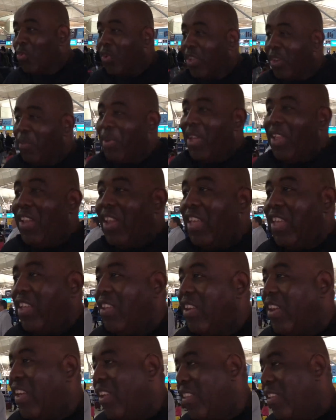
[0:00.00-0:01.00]
talking about
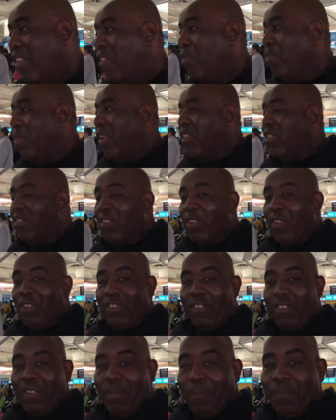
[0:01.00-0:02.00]
late? Now this man
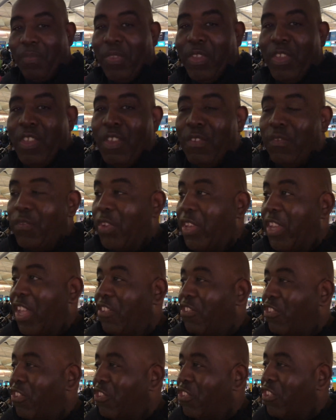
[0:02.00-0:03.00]
turns up,
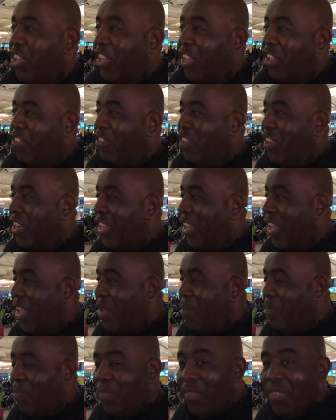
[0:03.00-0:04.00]
forgets his ticket to the
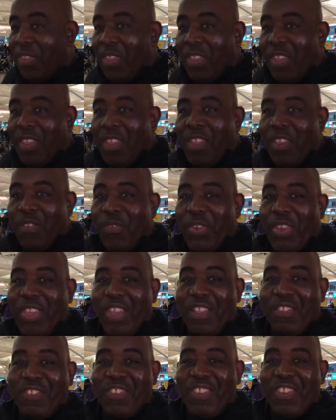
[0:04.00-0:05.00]
game,
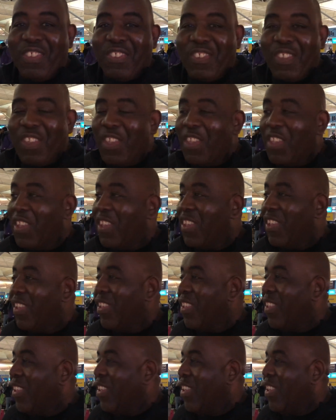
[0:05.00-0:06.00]
forgets his uh,
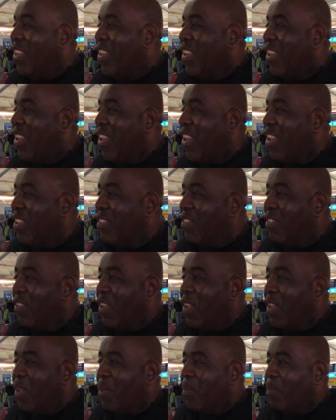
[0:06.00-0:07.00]
his
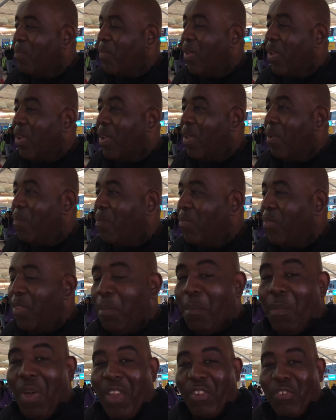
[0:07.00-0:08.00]
uh, um, the
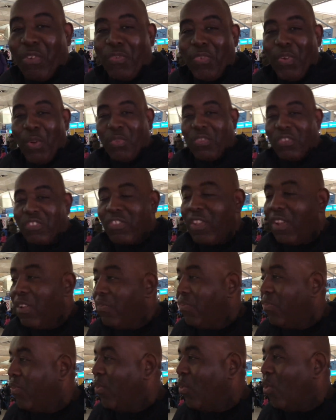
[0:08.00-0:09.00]
microphone
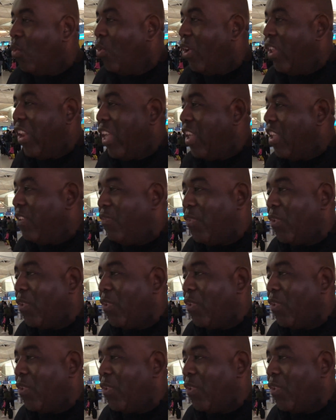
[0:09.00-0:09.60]
stuff, all of that he